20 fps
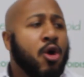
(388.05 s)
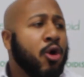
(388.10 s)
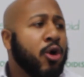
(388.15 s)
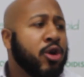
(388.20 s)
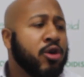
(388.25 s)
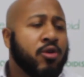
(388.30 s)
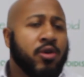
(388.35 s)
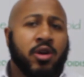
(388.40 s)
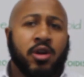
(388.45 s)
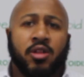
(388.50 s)

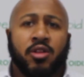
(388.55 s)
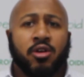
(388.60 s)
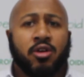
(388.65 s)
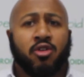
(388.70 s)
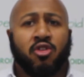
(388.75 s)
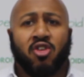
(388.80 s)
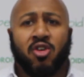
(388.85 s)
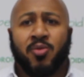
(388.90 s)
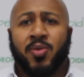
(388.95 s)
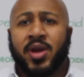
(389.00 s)
or you're another
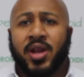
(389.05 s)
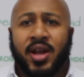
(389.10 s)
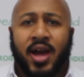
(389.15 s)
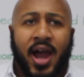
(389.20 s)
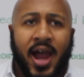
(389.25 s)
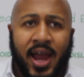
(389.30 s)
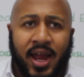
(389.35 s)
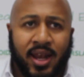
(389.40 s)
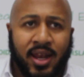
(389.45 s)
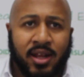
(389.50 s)
Caribbean
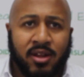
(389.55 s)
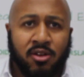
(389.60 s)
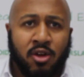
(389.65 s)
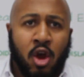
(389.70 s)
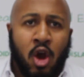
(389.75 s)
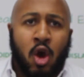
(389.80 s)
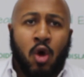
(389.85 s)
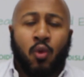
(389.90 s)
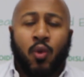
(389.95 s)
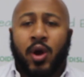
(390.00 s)
island
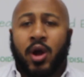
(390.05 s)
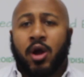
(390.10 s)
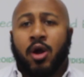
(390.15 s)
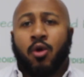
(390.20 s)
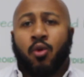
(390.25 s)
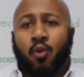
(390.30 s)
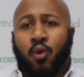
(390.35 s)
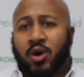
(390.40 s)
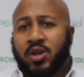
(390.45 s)
where